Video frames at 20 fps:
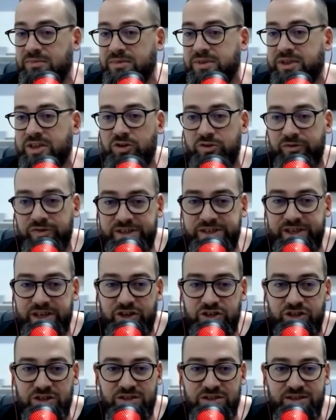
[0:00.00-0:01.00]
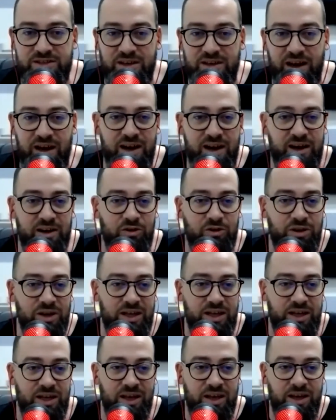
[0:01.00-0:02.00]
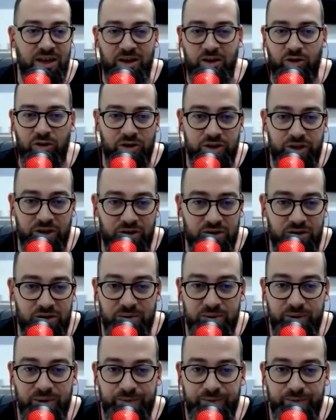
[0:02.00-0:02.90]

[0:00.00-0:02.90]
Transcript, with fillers: the conversations are only audio